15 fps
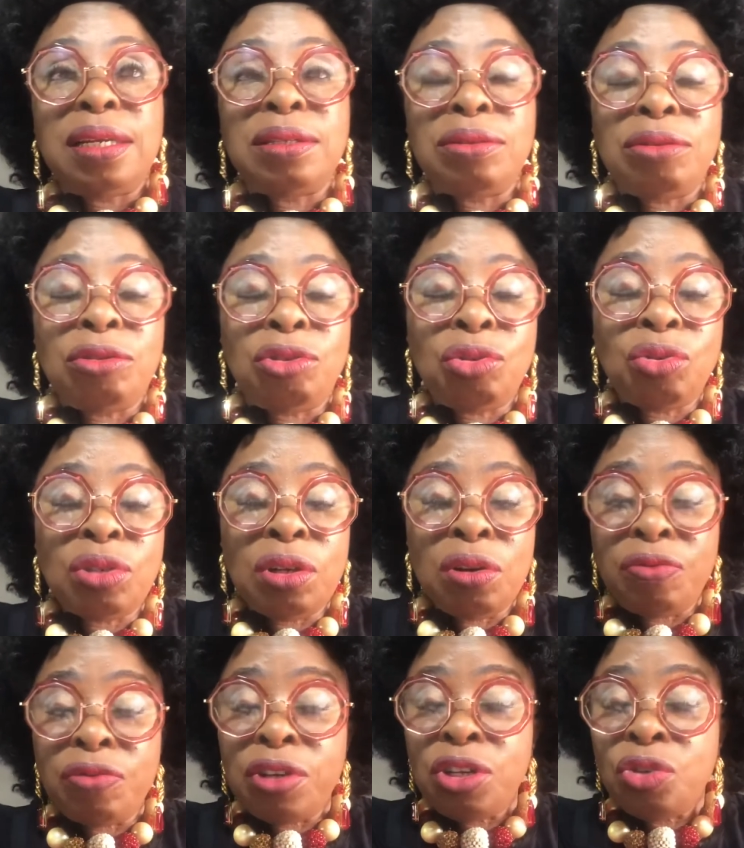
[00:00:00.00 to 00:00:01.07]
to the children
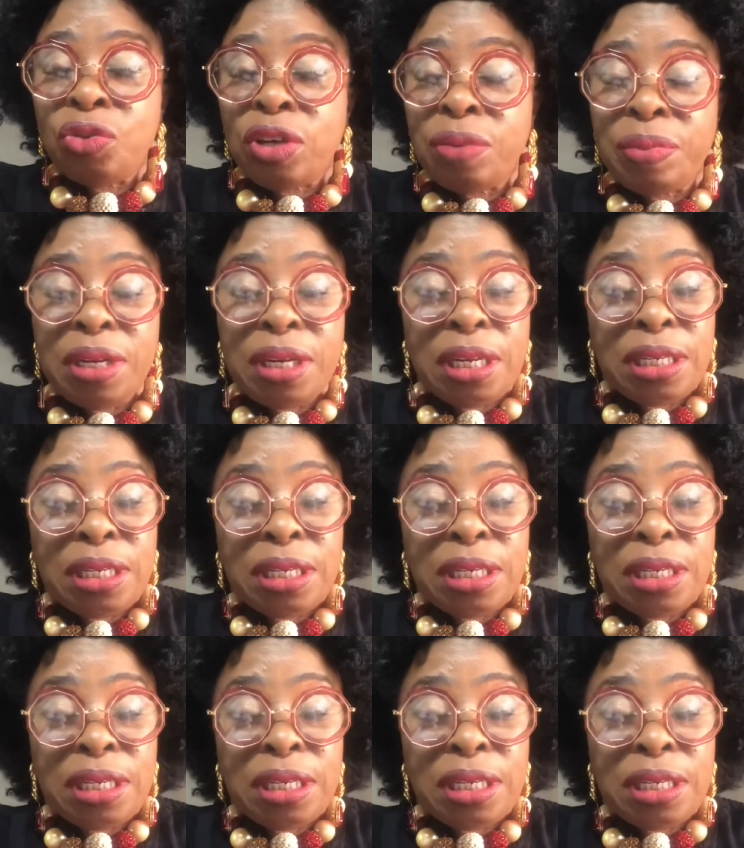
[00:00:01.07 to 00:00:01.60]
of Israel many